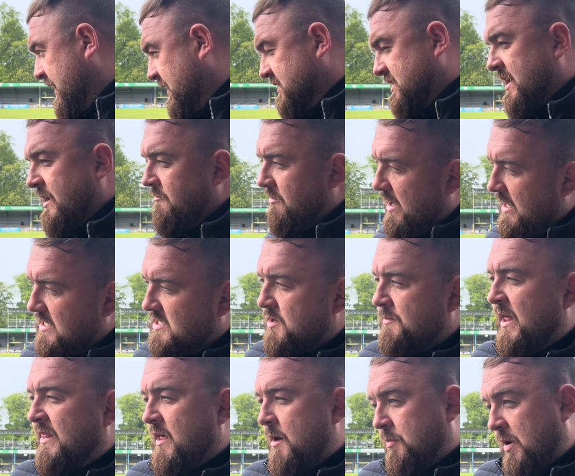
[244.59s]
Lynn really
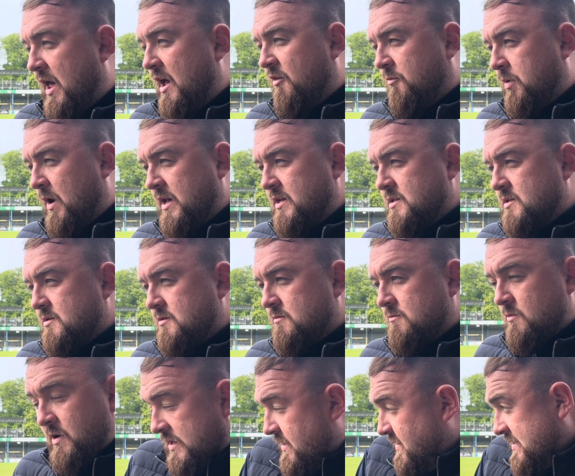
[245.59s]
cement their playoff place?
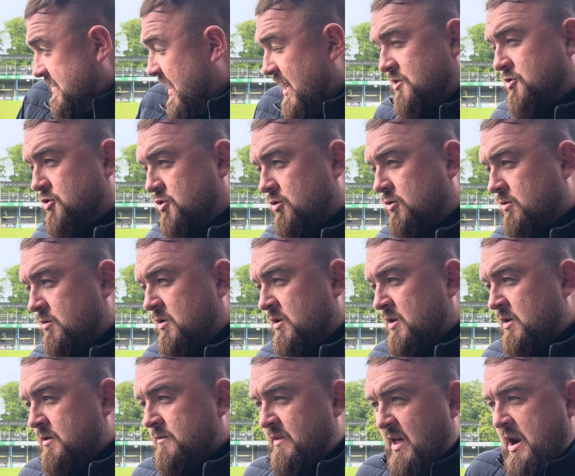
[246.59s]
Whether today's result,
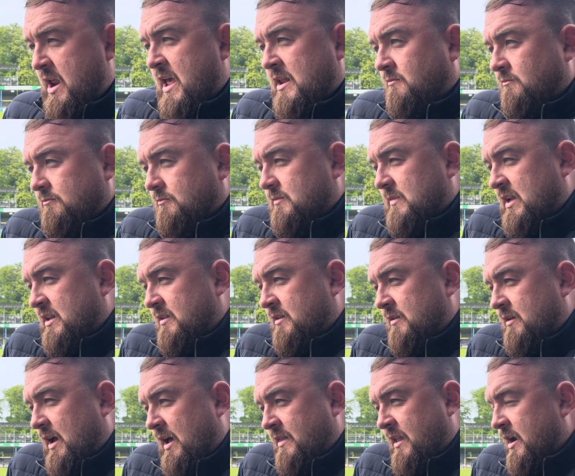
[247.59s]
they're in,
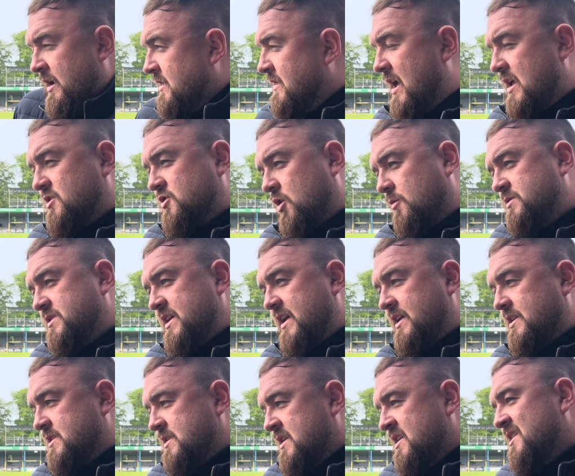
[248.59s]
and they're in that top
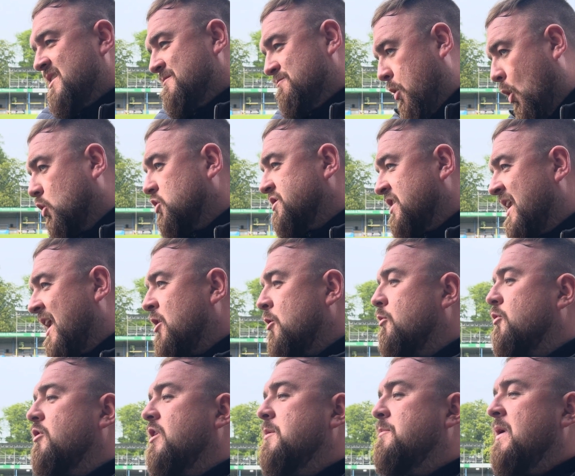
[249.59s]
6. Buxton end up
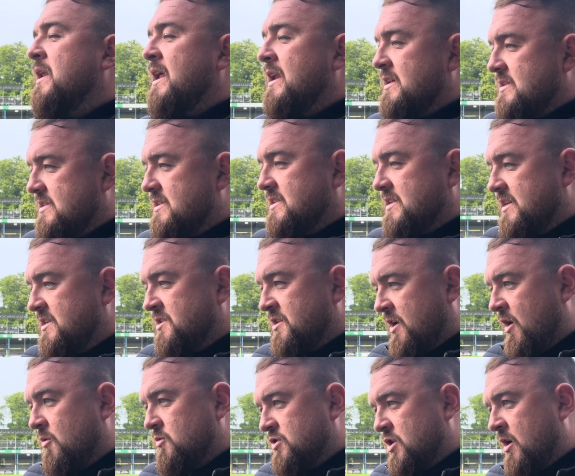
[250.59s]
creeping in as the season
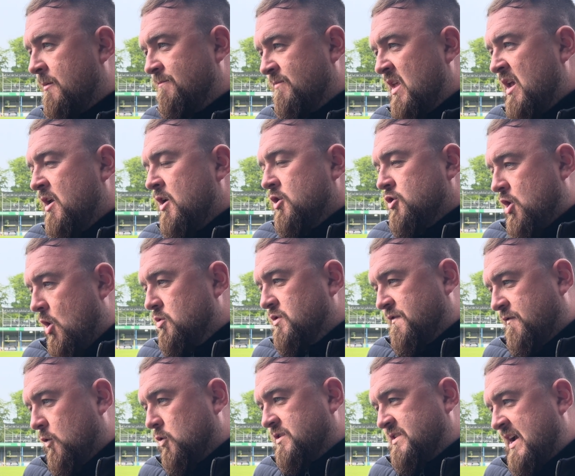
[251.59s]
goes on. Those
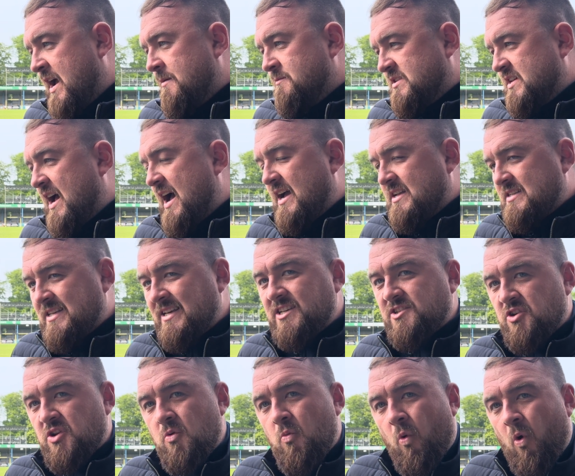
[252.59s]
full-time sides, I think there's
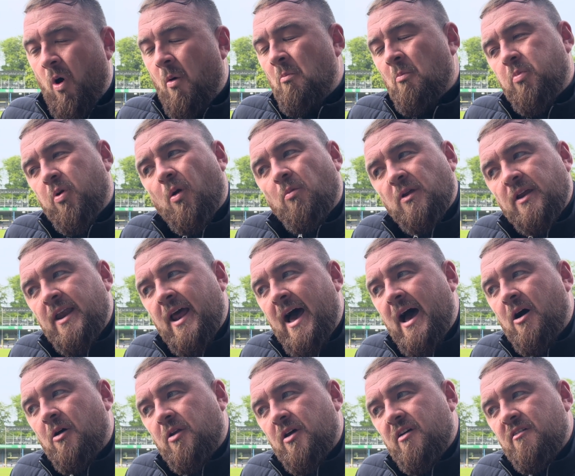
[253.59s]
only one probably
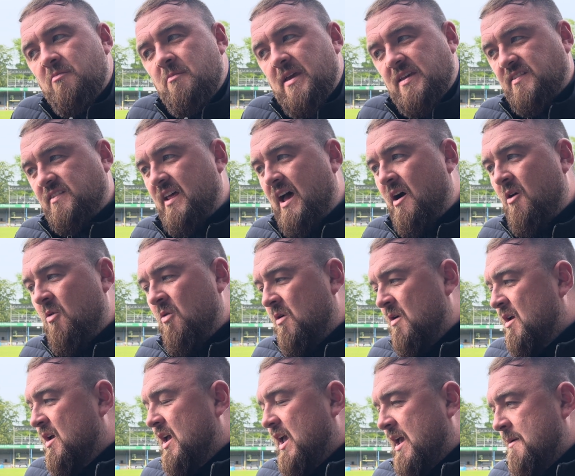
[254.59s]
now that have missed out.
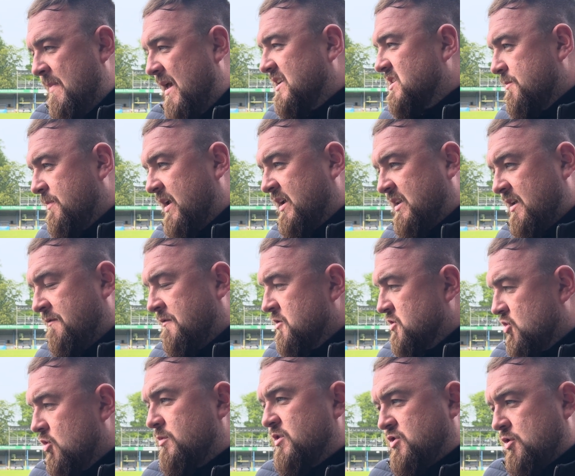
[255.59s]
It makes a big difference.
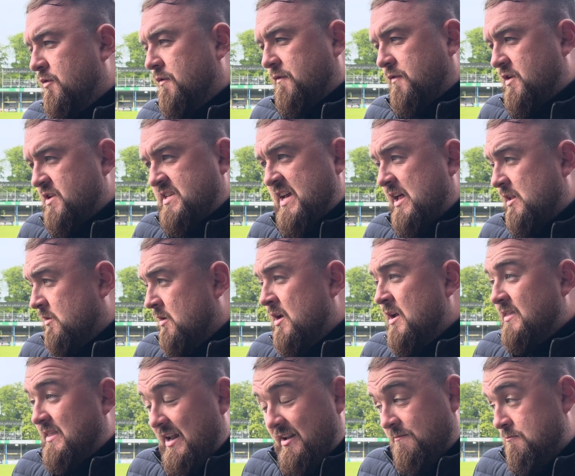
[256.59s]
So it'll be tough because they'll
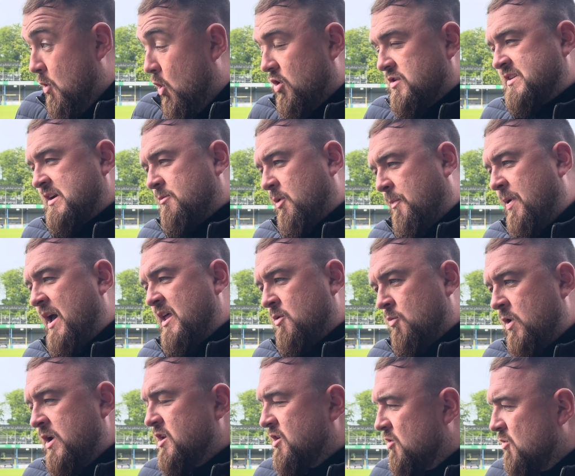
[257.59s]
have more time prepared than
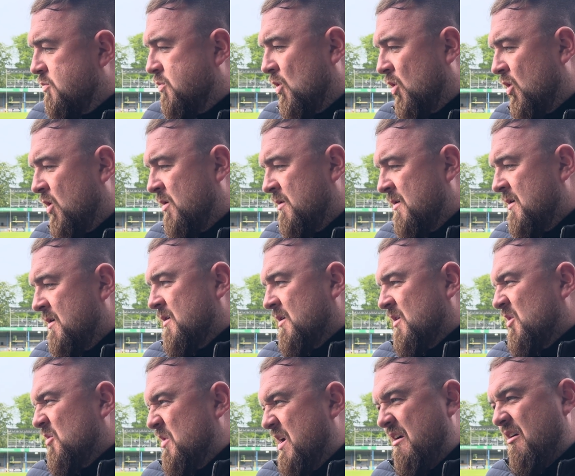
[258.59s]
we do, but
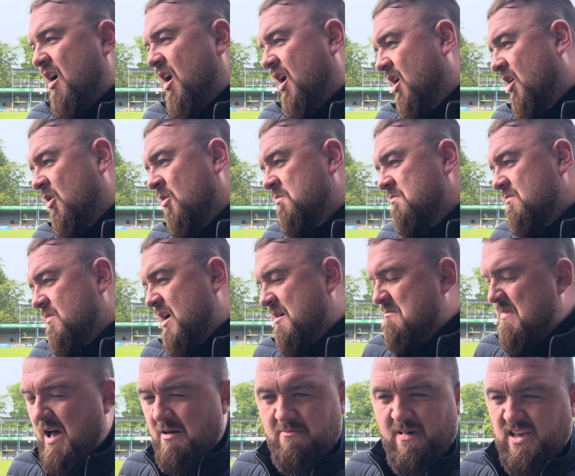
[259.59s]
we're at home. And
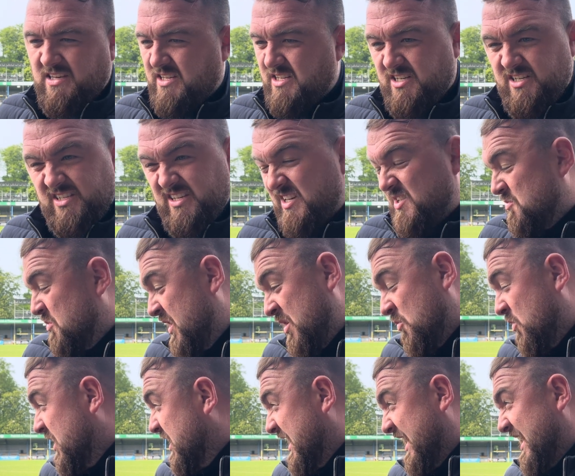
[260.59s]
my message is this: we
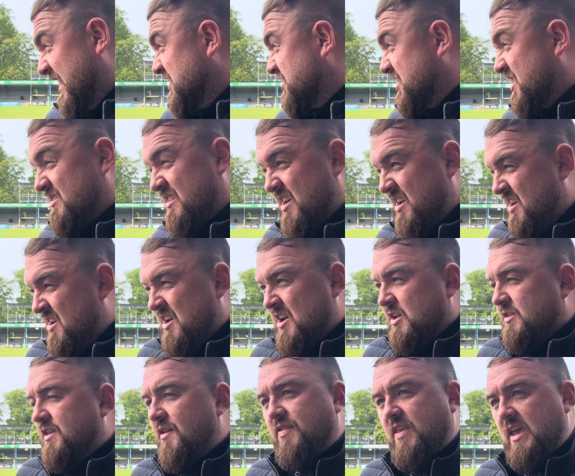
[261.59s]
need you.
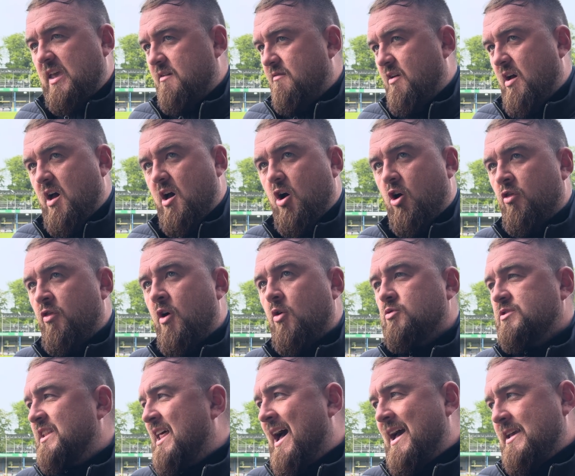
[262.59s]
The Diva on
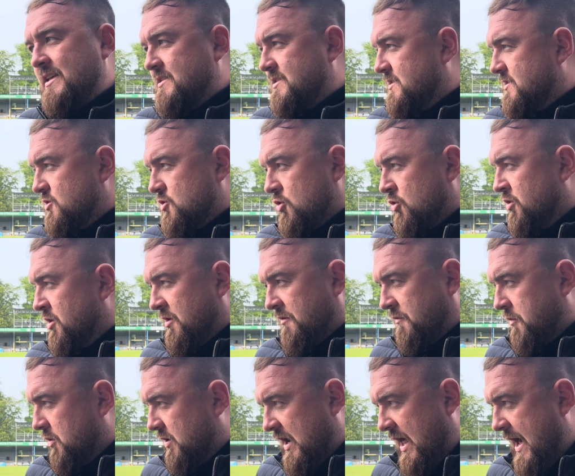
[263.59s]
those nights under the
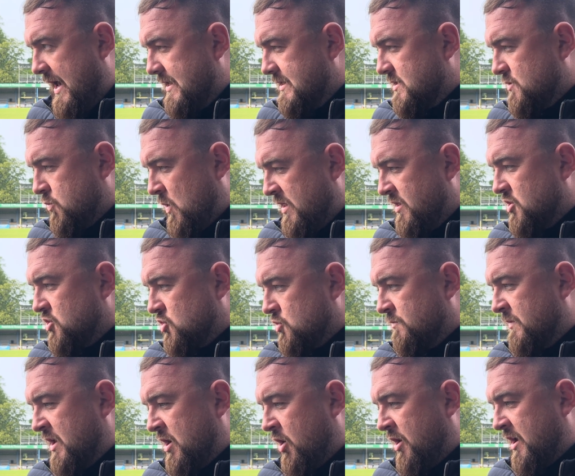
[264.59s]
floodlights, when there's
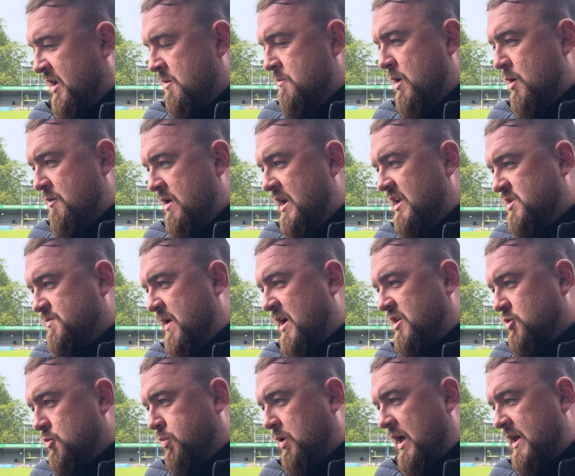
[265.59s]
something on it, can be a really
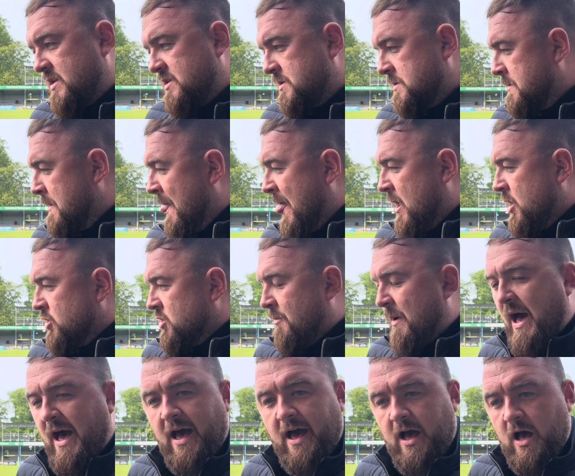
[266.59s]
special place. No
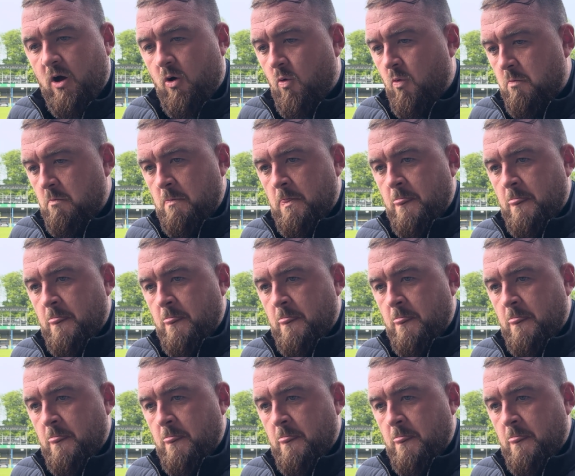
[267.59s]
matter how